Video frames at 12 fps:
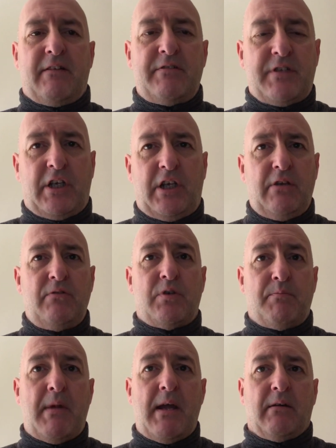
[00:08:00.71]
there is a
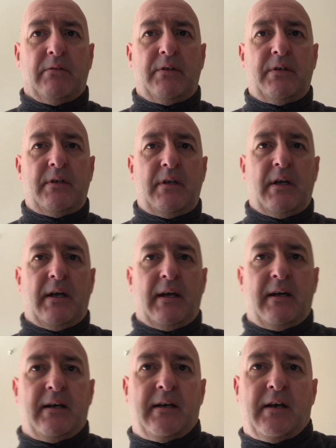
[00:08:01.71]
huge amount.
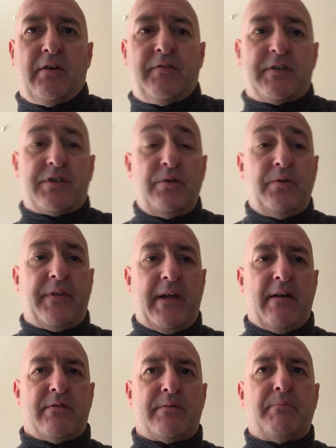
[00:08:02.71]
Over
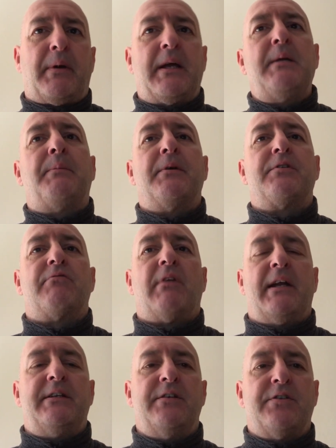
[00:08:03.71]
2,000 papers
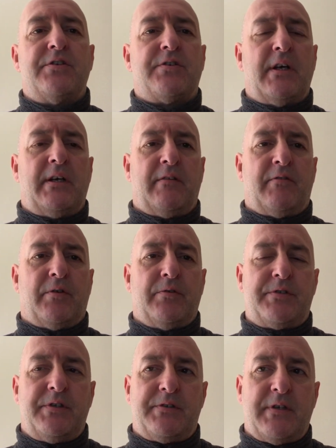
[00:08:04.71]
related to training of
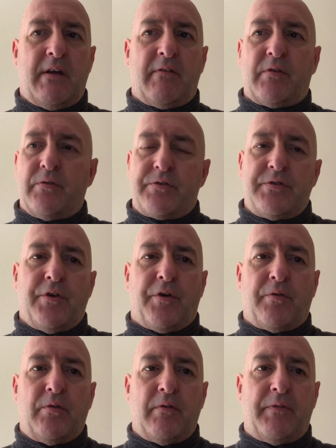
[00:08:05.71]
horses. Now, of course,
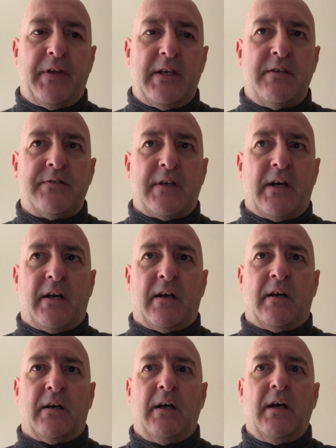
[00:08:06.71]
not all of these
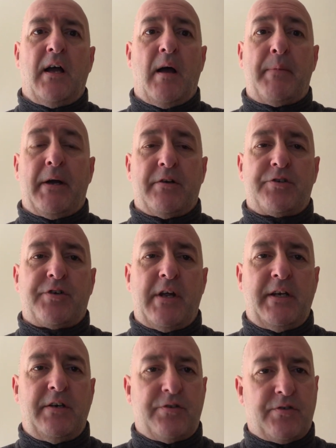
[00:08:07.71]
are about
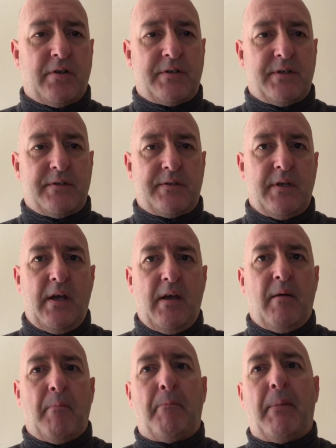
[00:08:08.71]
training trotters,
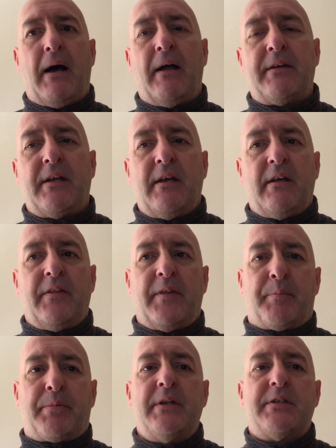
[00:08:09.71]
but
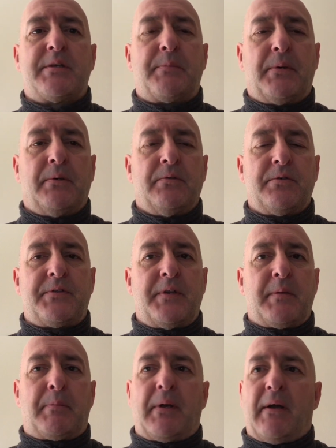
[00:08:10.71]
the principles
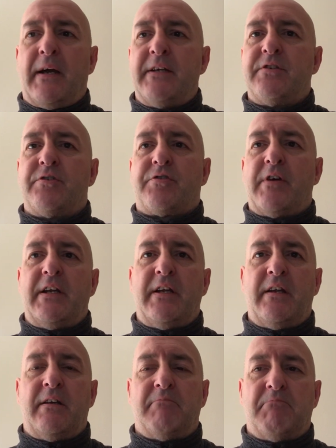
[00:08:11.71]
that apply to
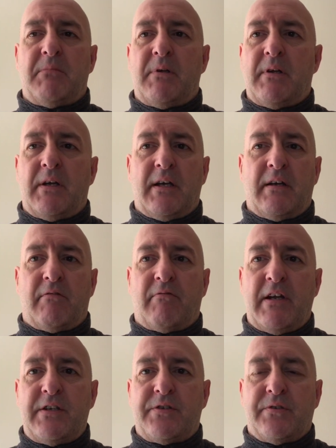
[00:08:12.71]
training
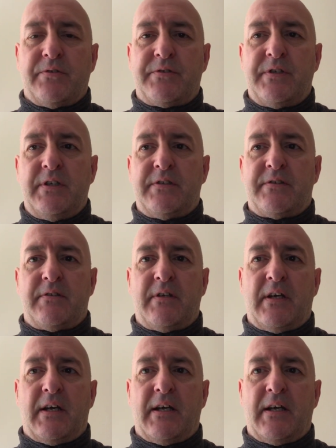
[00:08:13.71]
racehorses